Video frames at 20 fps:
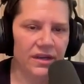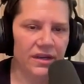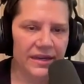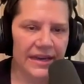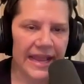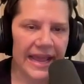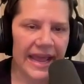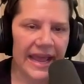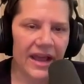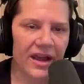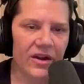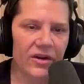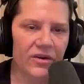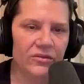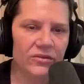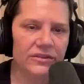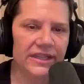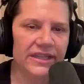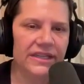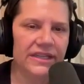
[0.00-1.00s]

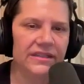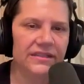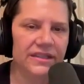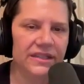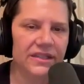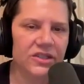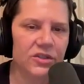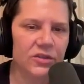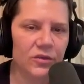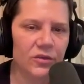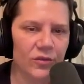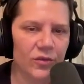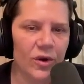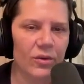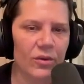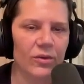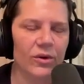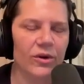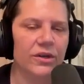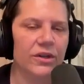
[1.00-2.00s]
Now let it lead you
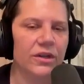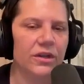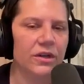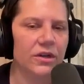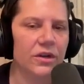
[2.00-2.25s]
forward,